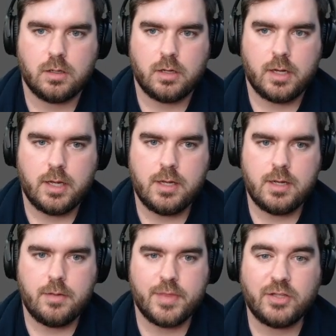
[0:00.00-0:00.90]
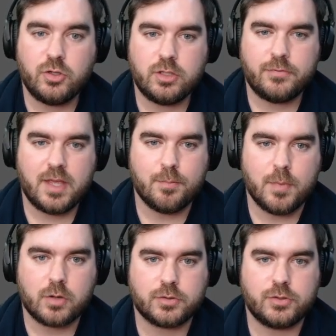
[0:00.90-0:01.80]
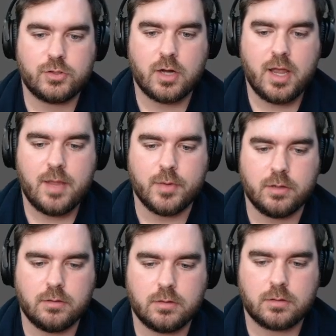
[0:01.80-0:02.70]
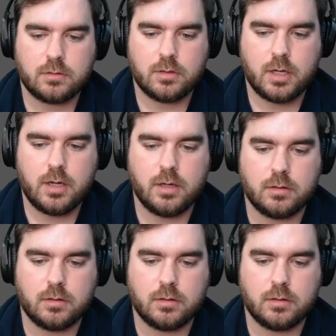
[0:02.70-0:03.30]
That turns off their Mox Diamond. Huh.